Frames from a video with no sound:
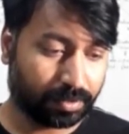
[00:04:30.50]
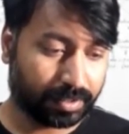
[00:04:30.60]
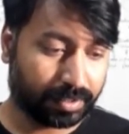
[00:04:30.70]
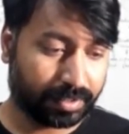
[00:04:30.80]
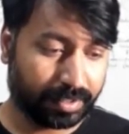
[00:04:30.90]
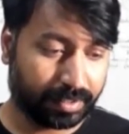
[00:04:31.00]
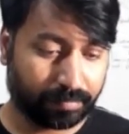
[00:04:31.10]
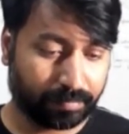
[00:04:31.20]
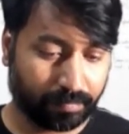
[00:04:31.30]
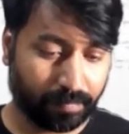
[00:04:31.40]

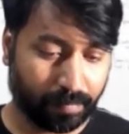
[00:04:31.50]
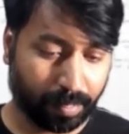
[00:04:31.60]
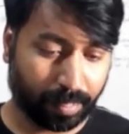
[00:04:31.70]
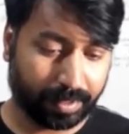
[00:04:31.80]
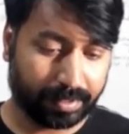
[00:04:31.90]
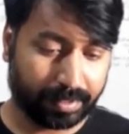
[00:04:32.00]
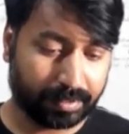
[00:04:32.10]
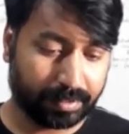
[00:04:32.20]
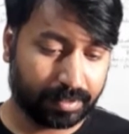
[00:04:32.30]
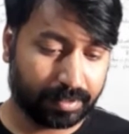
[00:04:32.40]
in
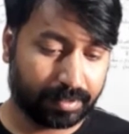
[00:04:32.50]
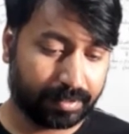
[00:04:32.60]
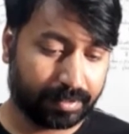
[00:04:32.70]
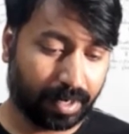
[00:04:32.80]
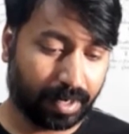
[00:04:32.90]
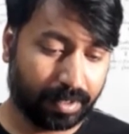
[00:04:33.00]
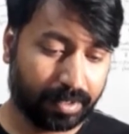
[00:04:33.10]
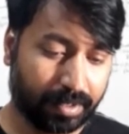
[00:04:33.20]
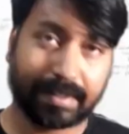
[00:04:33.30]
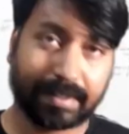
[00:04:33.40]
the
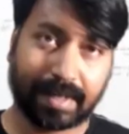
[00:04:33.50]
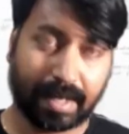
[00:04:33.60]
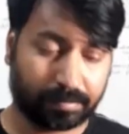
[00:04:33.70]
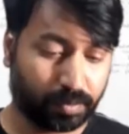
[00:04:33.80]
100 grams.